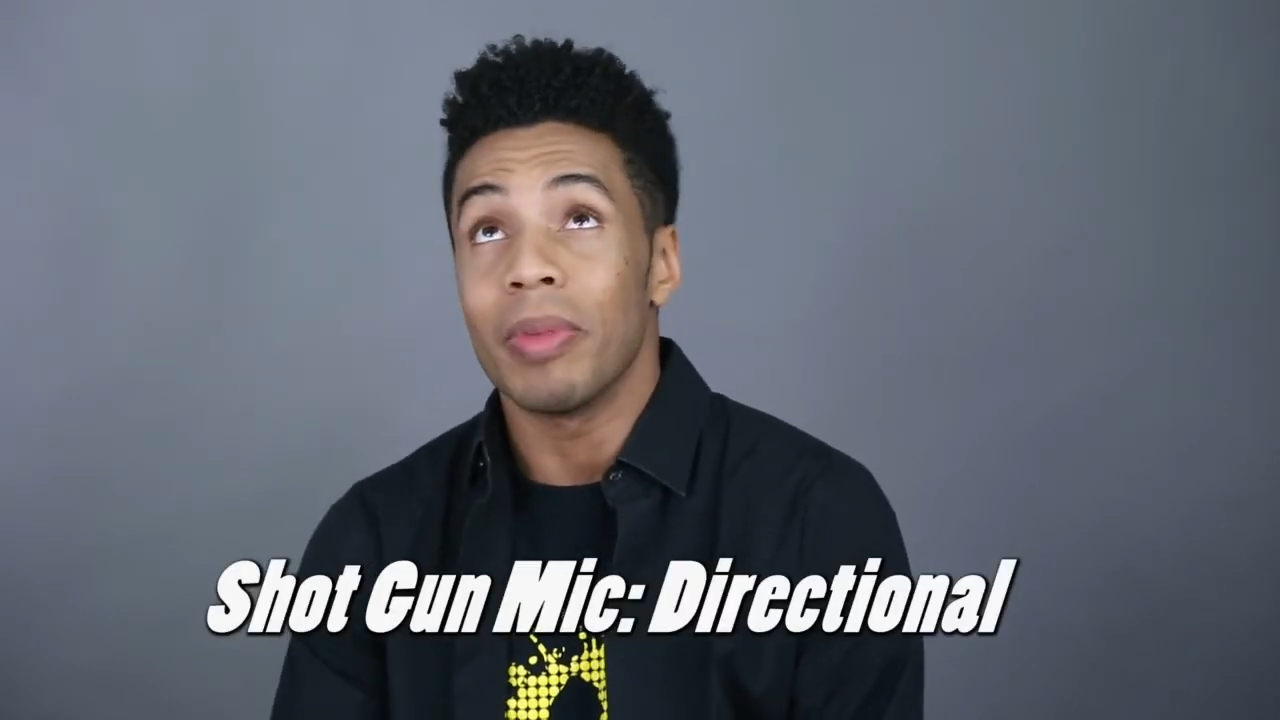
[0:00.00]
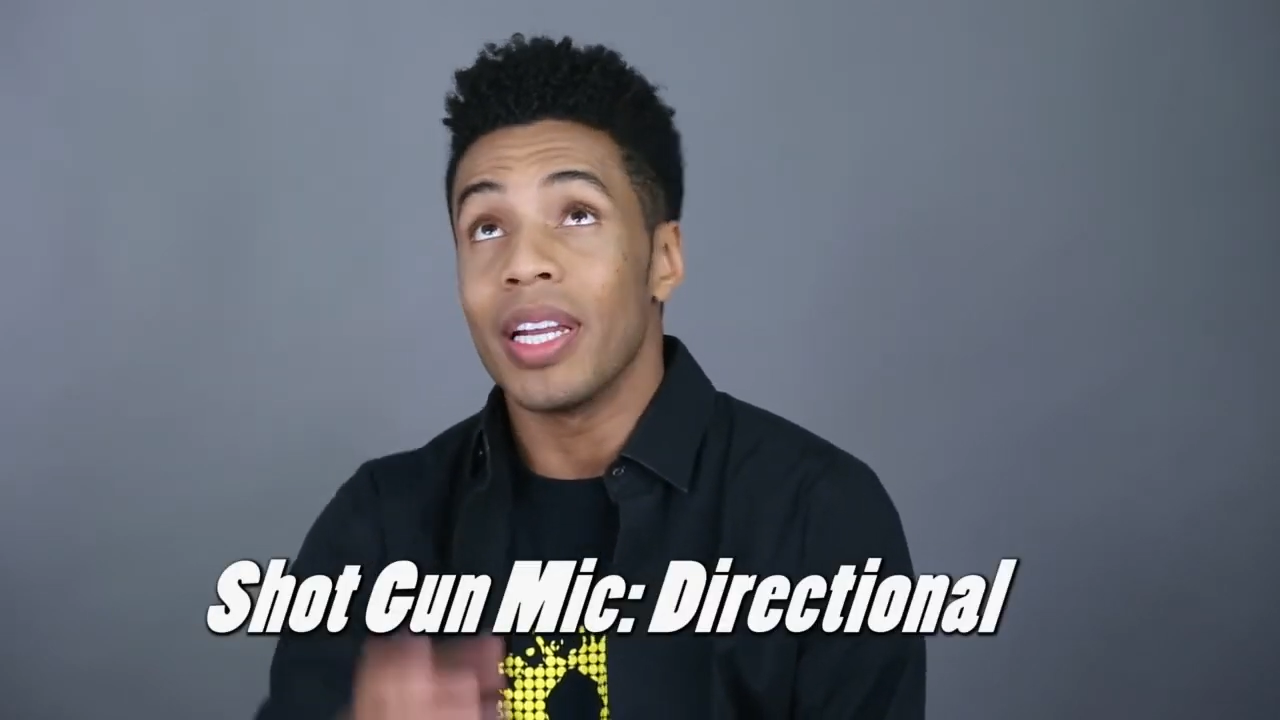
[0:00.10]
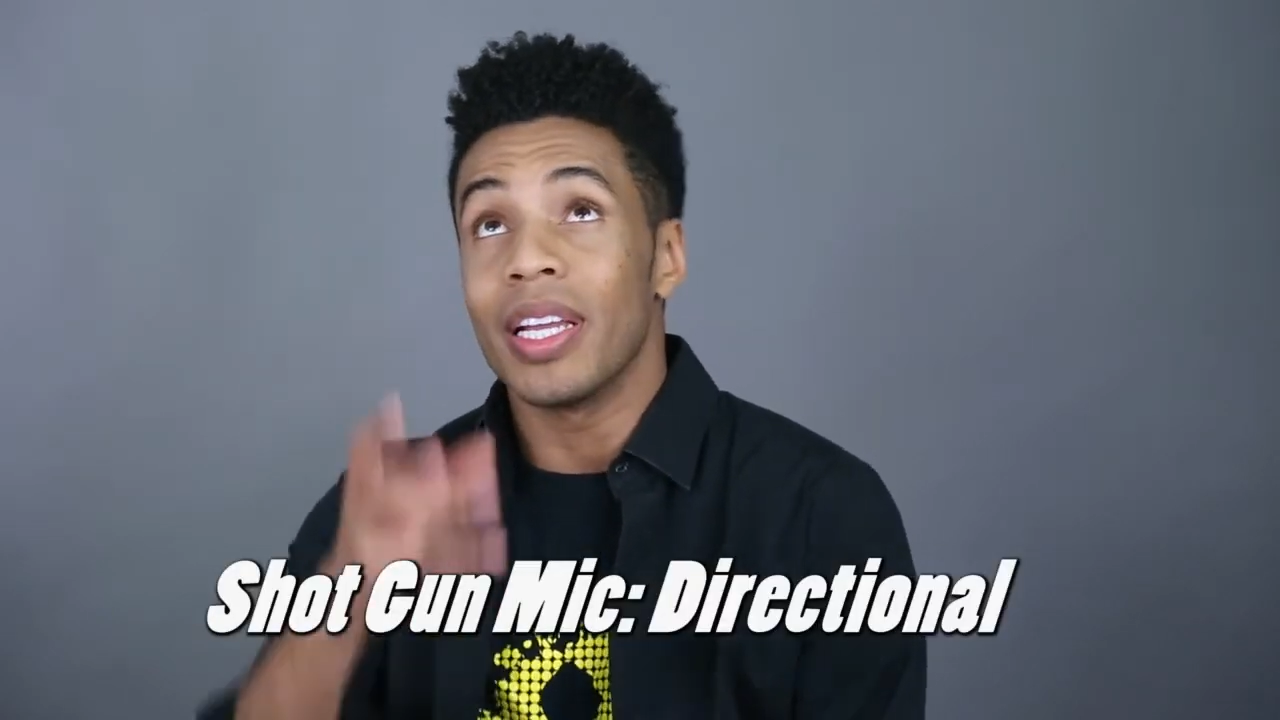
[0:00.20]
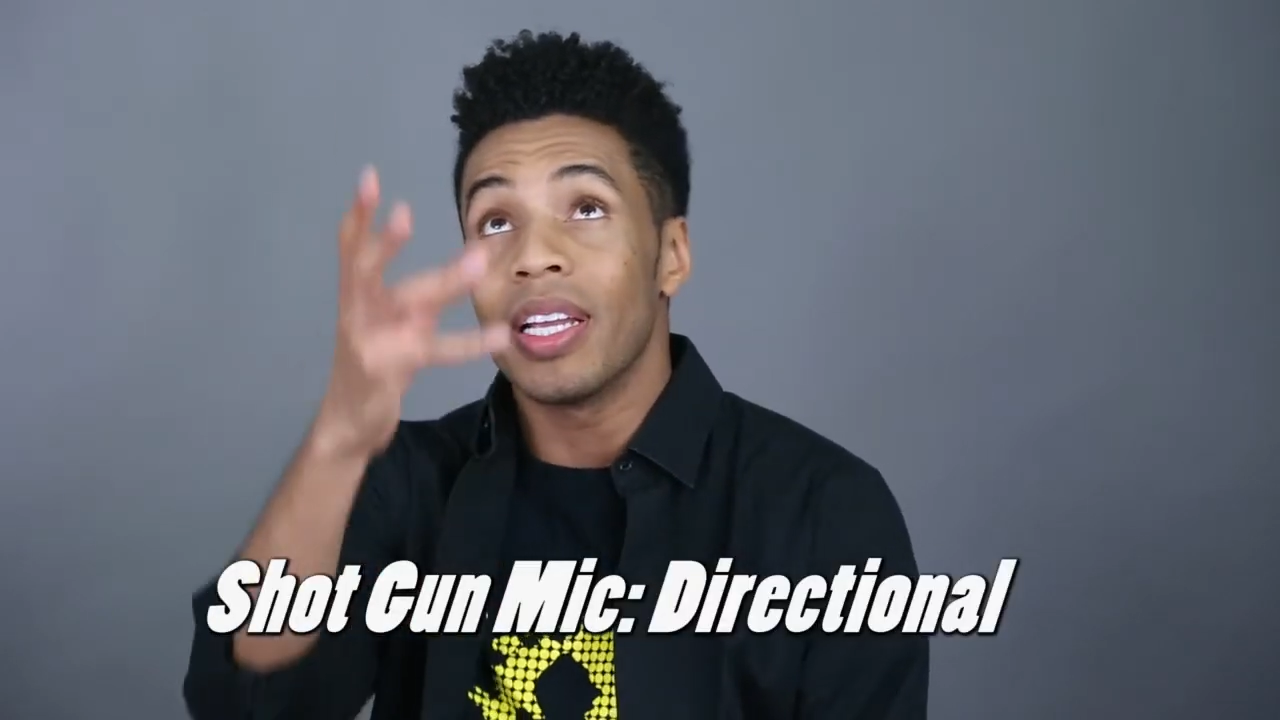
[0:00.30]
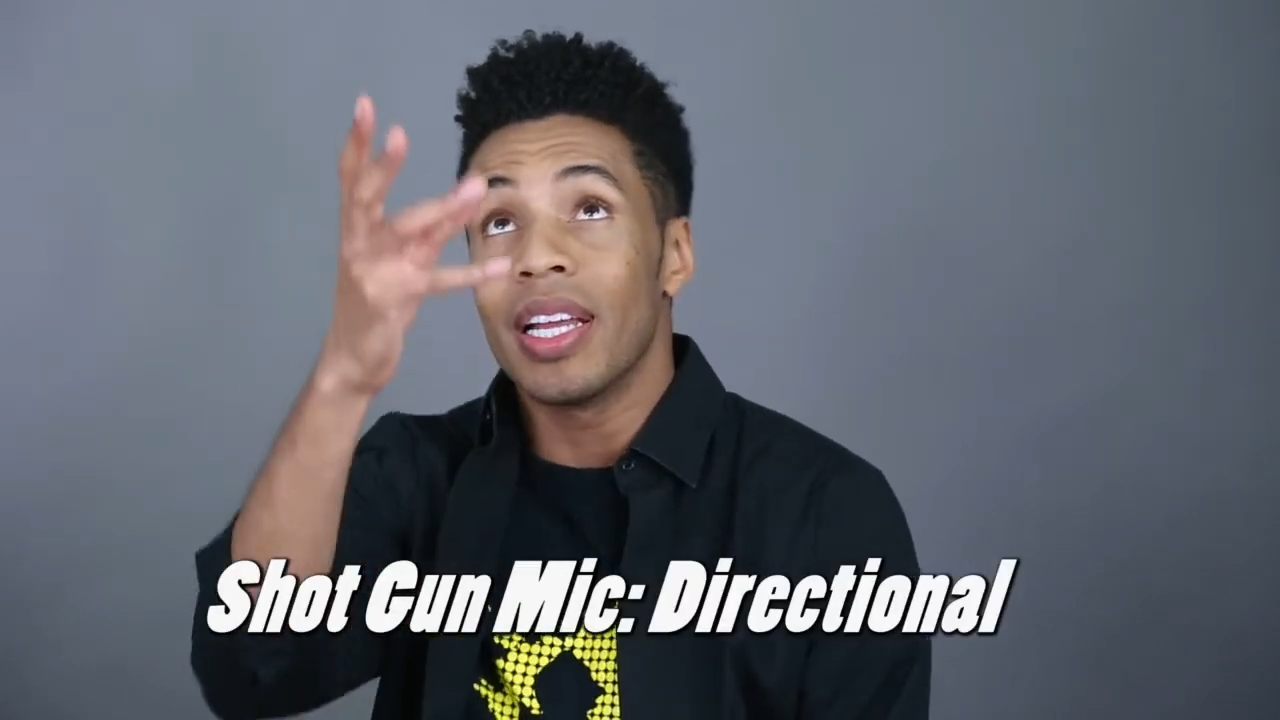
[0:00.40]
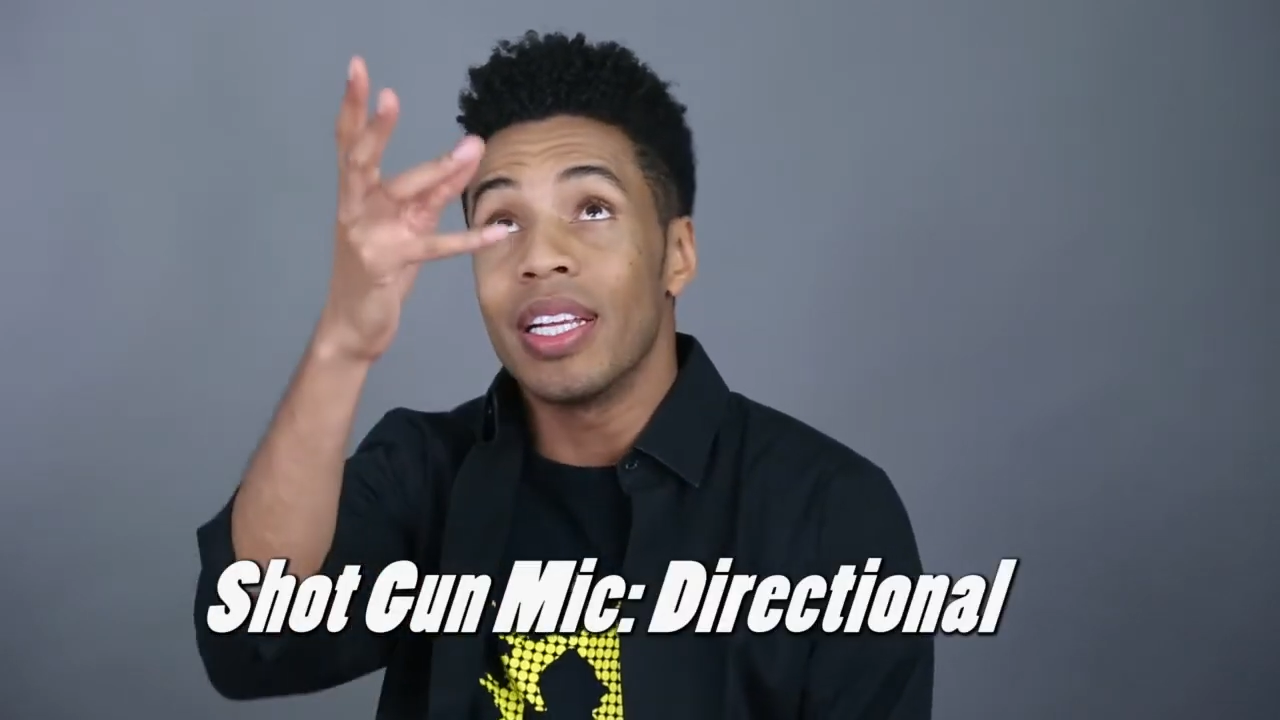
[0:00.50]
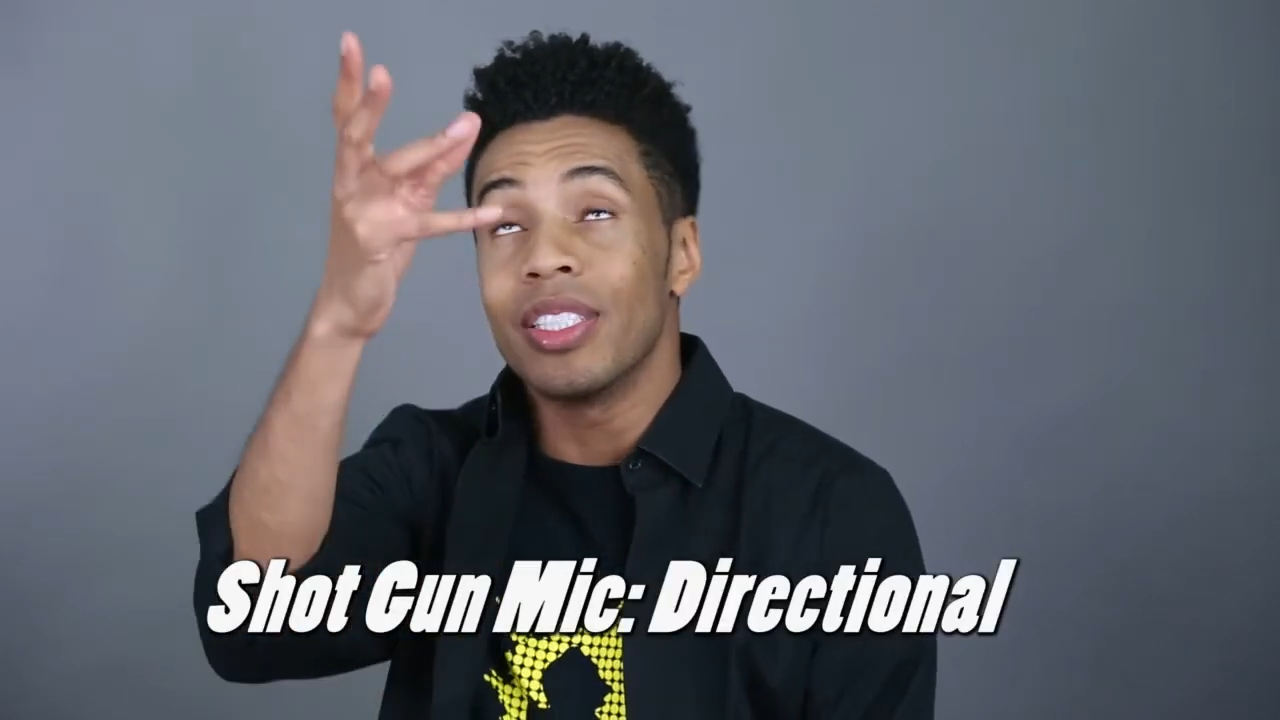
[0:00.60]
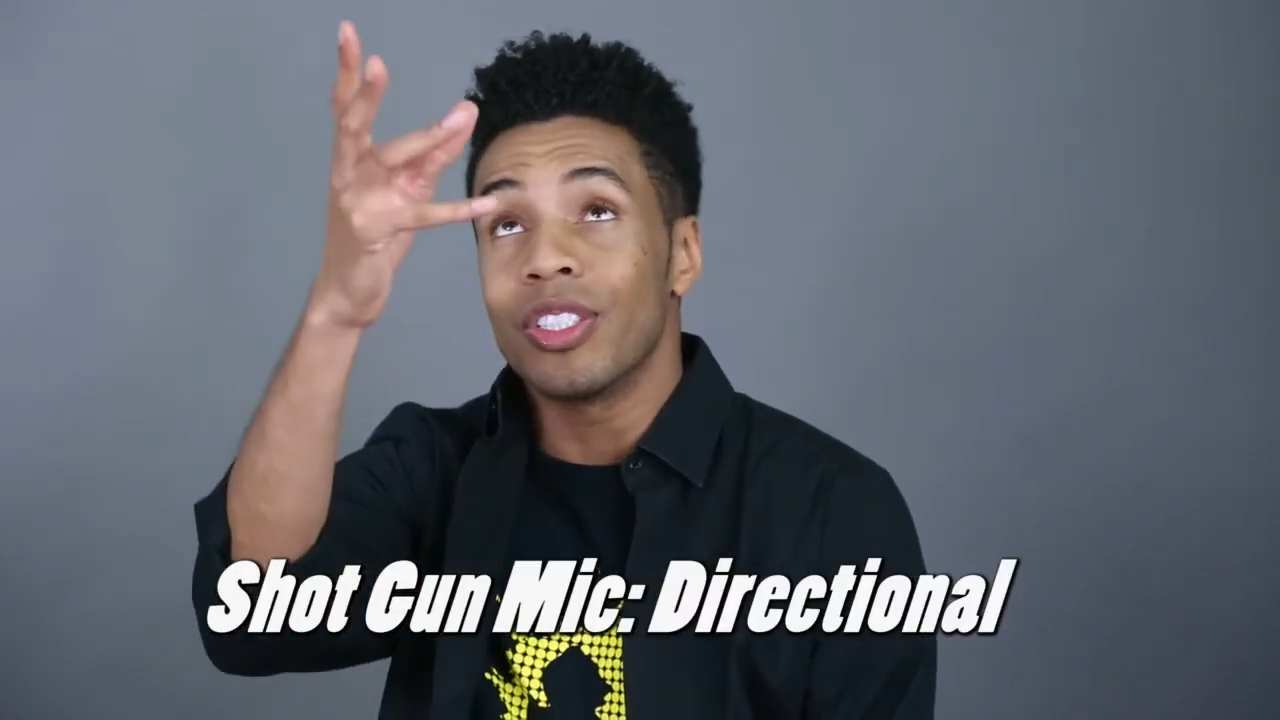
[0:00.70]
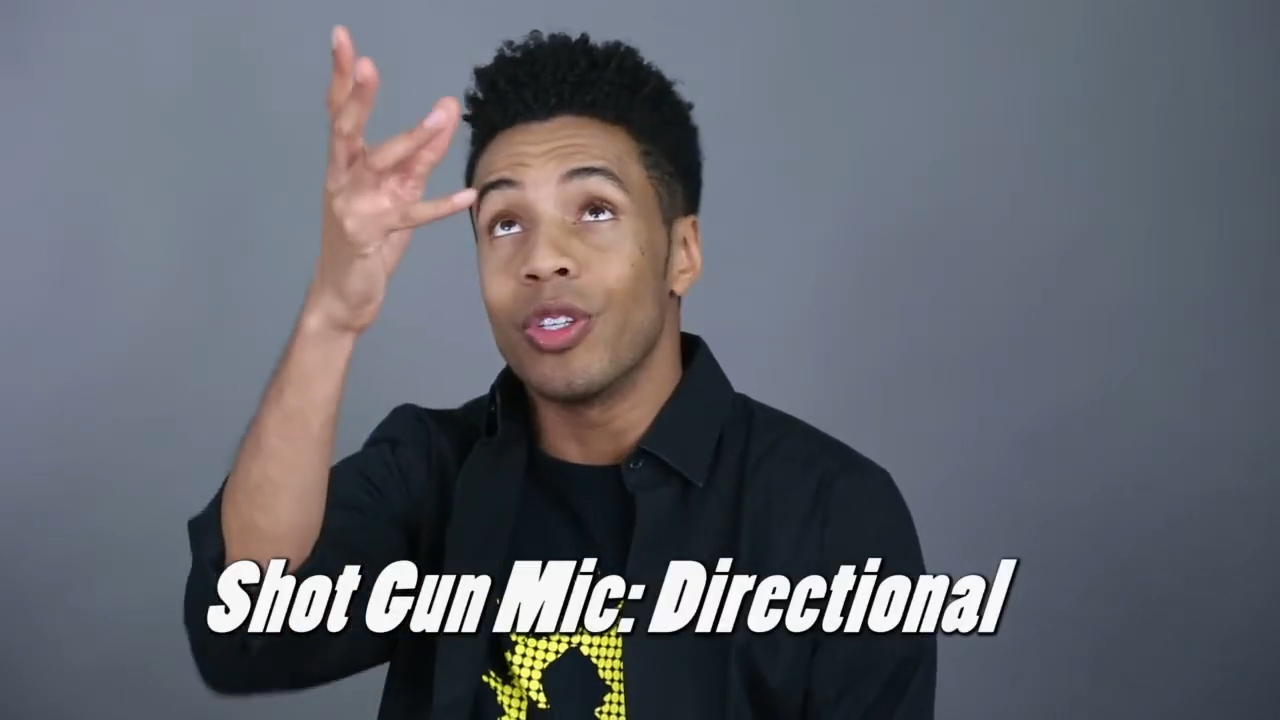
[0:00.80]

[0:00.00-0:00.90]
meaning it is